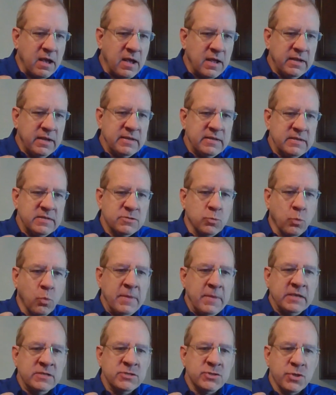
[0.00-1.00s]
on it is
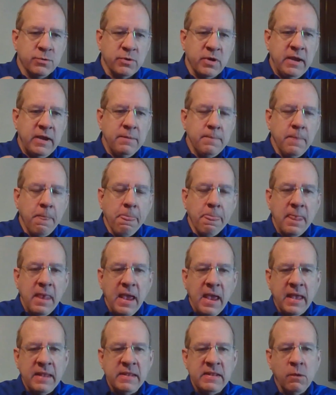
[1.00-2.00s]
MX3.
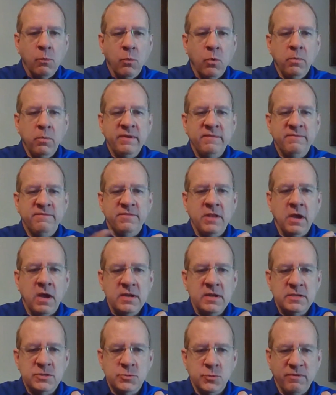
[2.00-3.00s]
And then what we've
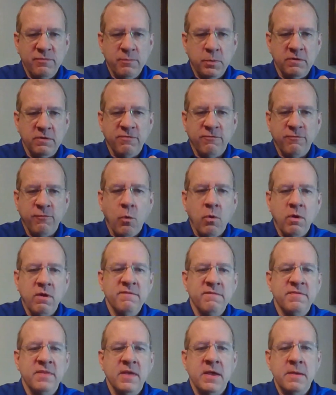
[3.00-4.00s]
done is we've put
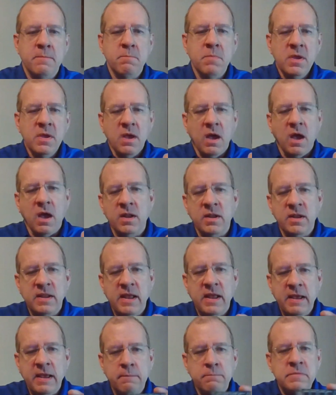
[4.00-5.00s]
four of them on
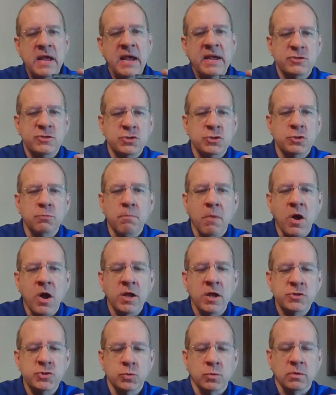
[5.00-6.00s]
an M.2
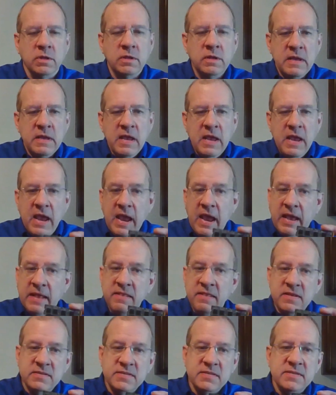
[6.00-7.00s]
module.
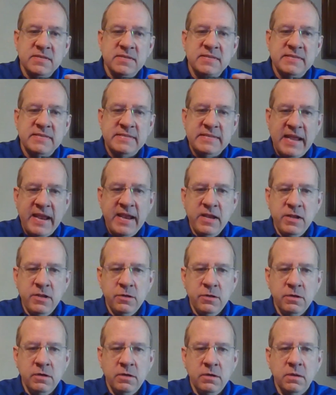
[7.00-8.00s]
And this is a
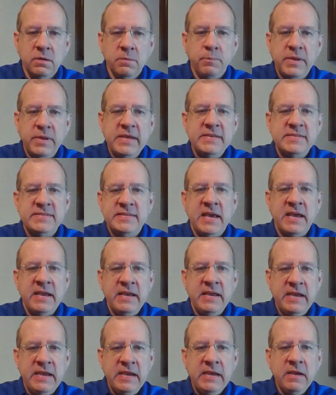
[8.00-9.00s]
standard
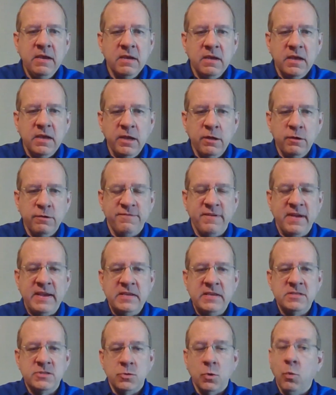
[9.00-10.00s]
PCIe
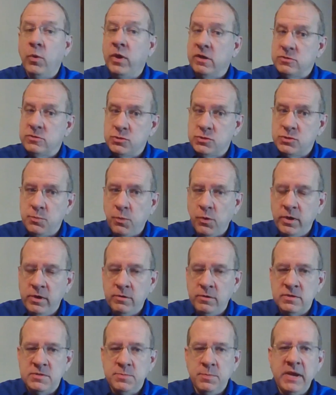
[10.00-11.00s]
interface. We also support
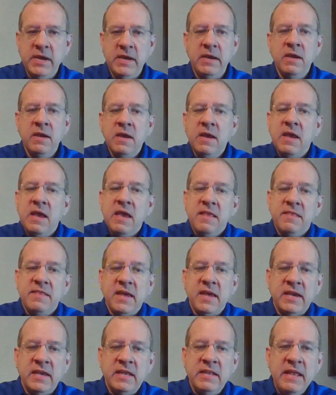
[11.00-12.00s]
USB
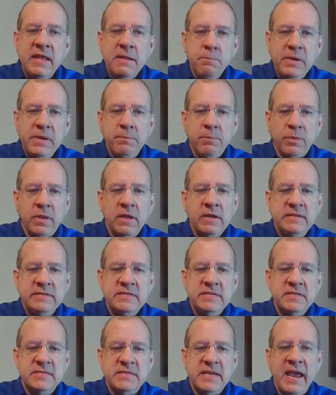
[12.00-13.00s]
that can then be plugged
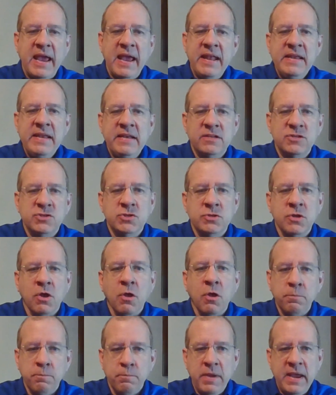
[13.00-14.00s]
into any
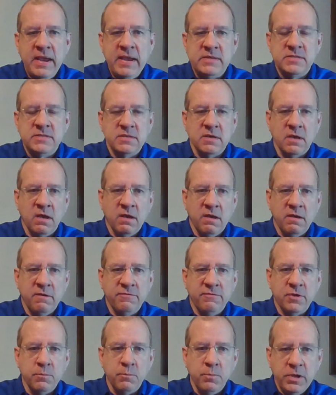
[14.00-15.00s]
installed base
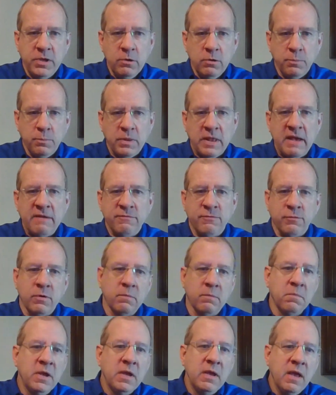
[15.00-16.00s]
of computer
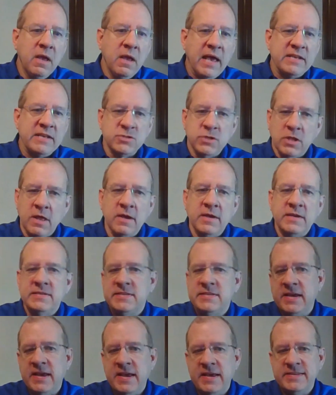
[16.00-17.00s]
platform as long
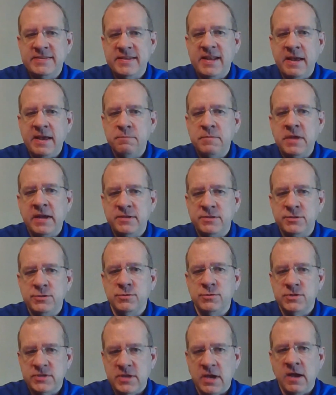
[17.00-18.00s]
as it has an
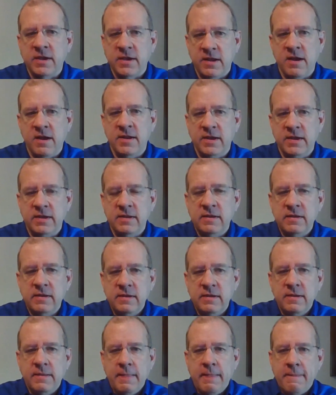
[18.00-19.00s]
M.2 socket on it.
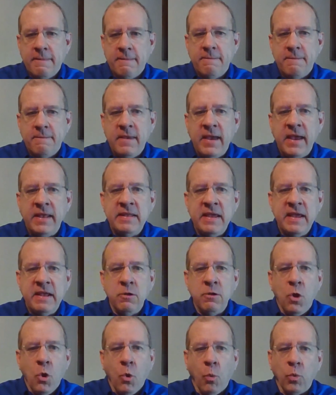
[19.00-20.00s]
And
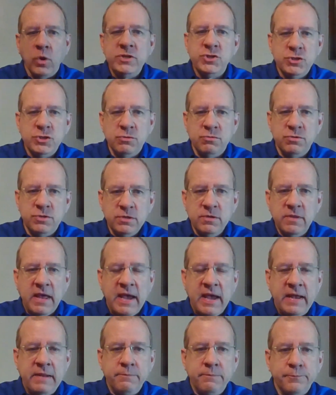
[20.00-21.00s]
then once you do
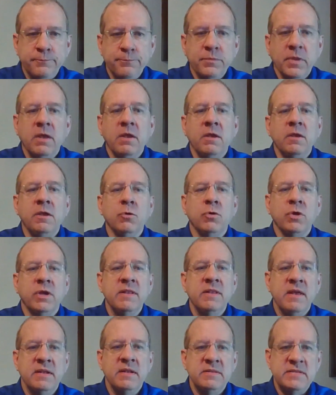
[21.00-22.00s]
that, you
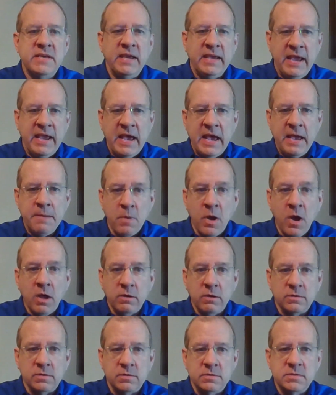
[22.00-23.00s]
can then take AI
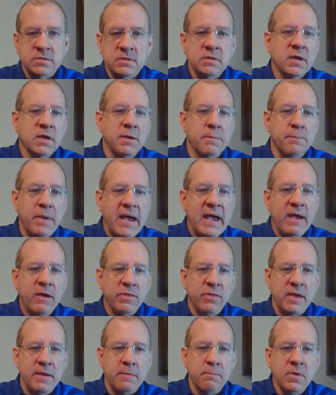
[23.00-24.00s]
models,
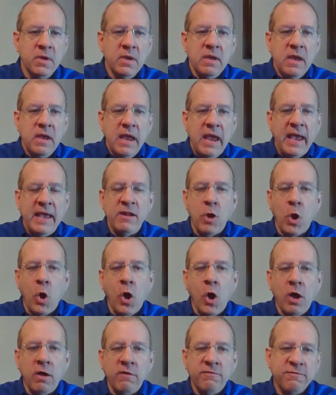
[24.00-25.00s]
compile them, and
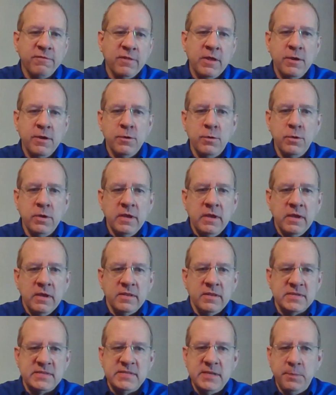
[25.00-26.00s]
offload
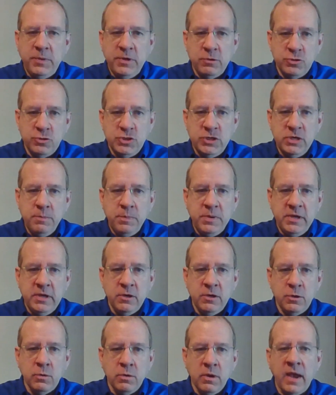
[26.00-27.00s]
the CPU,
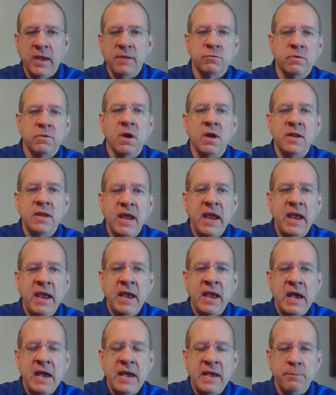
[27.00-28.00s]
GPU, and run
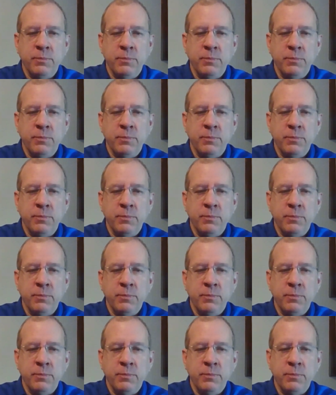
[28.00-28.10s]
AI